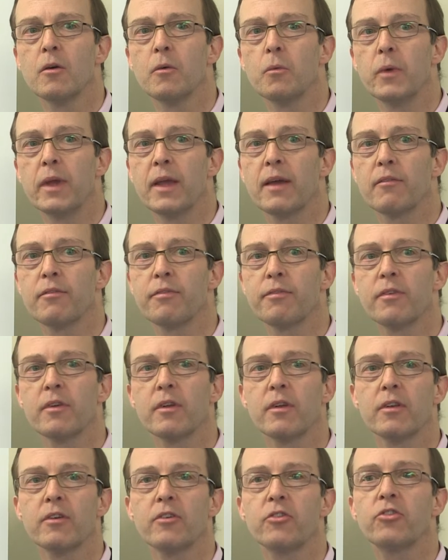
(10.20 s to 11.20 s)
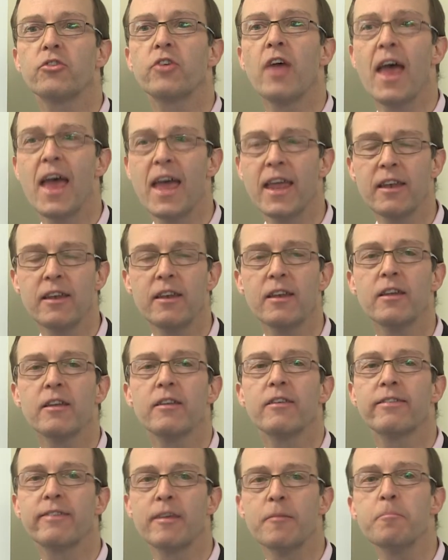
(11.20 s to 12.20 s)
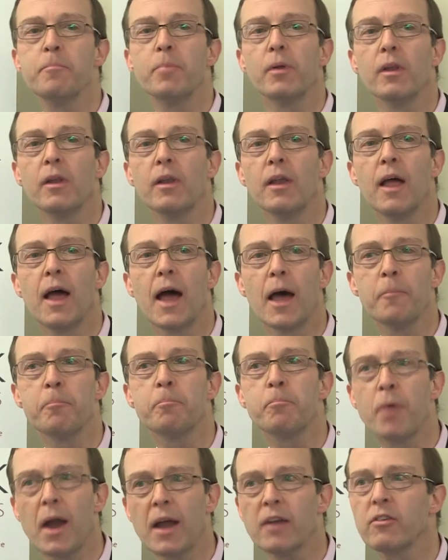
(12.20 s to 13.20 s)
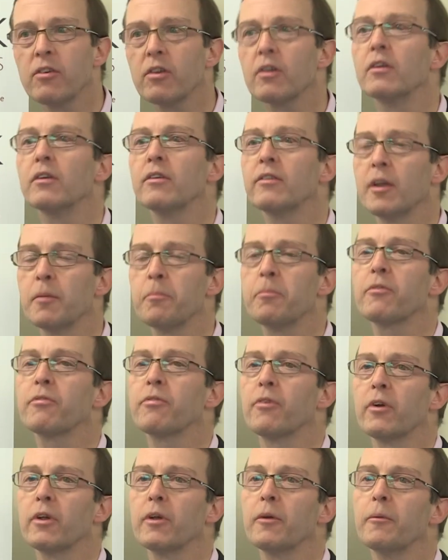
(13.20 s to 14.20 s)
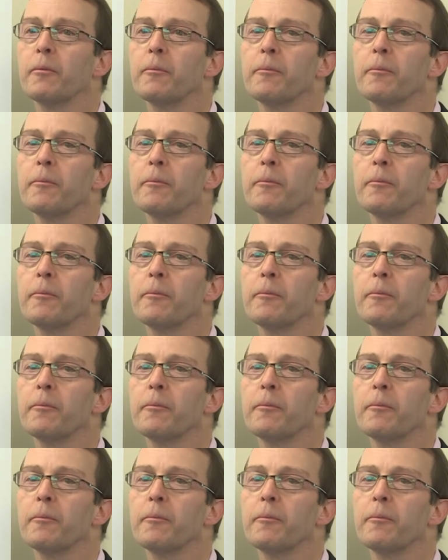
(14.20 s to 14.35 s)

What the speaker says: We have 10 simple and practical tips for you.